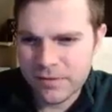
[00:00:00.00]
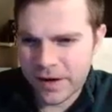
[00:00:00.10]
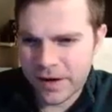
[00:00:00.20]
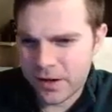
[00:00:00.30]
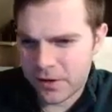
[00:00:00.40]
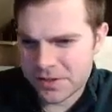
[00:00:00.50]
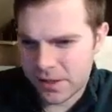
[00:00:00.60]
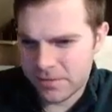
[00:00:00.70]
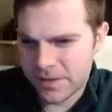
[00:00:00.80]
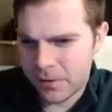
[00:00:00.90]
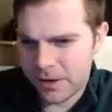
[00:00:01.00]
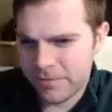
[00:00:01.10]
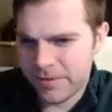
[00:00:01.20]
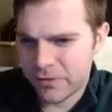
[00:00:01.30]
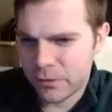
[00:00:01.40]
Finding ourselves now in a
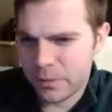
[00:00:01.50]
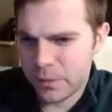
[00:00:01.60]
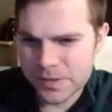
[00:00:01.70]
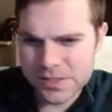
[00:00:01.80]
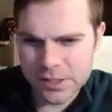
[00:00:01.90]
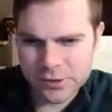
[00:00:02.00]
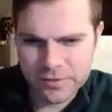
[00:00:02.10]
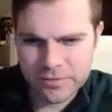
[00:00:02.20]
favorable position